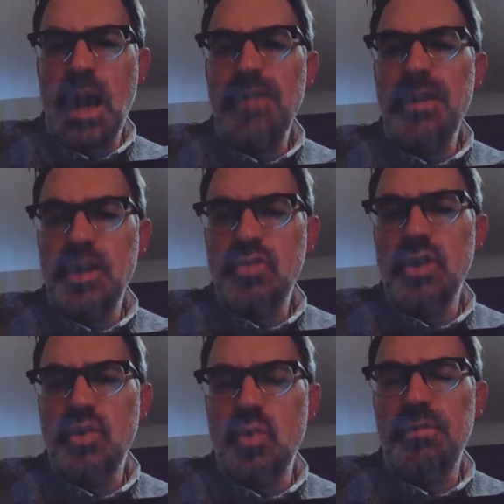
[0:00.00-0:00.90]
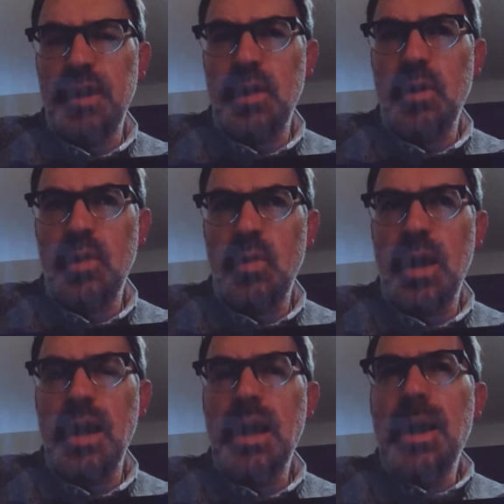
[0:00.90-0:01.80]
I think trench warfare went
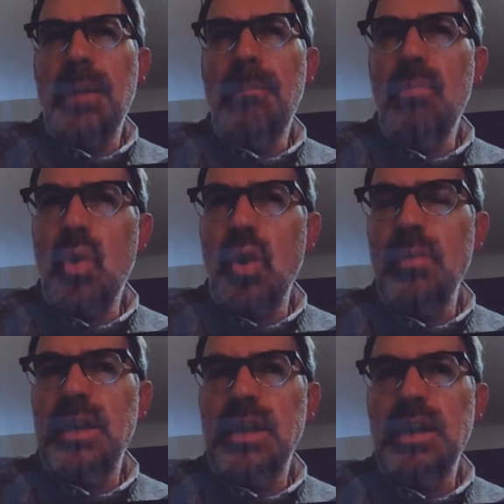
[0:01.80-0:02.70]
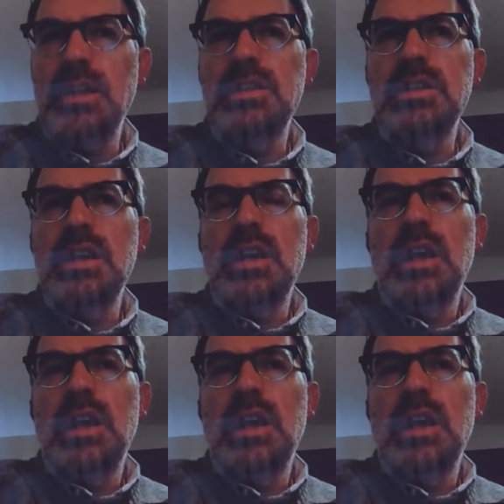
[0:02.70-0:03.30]
away more because